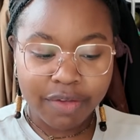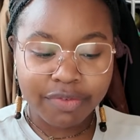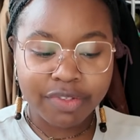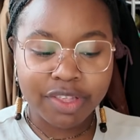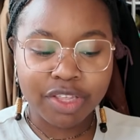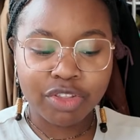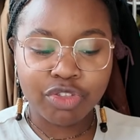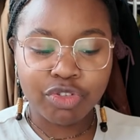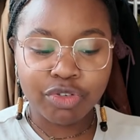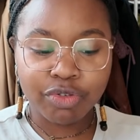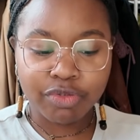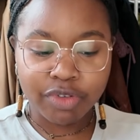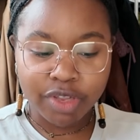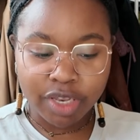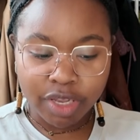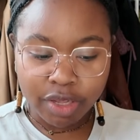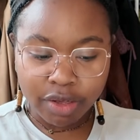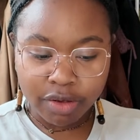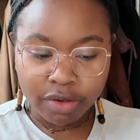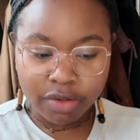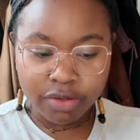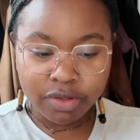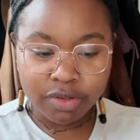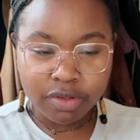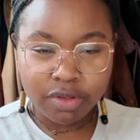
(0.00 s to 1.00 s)
I've seen two
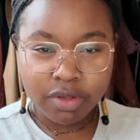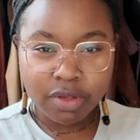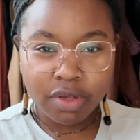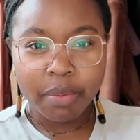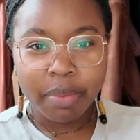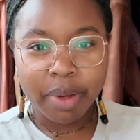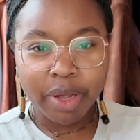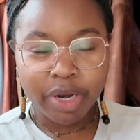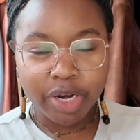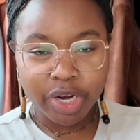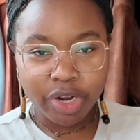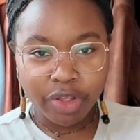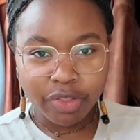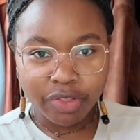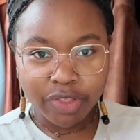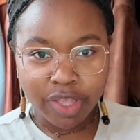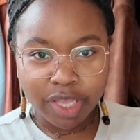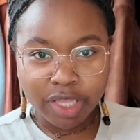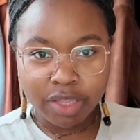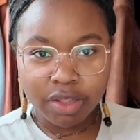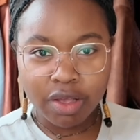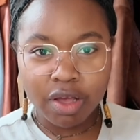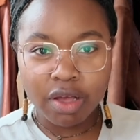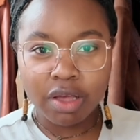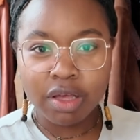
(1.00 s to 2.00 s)
videos about it on
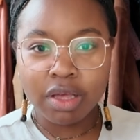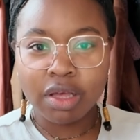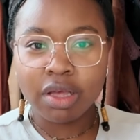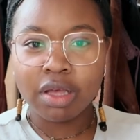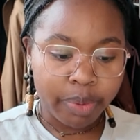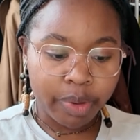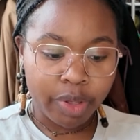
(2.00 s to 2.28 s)
TikTok,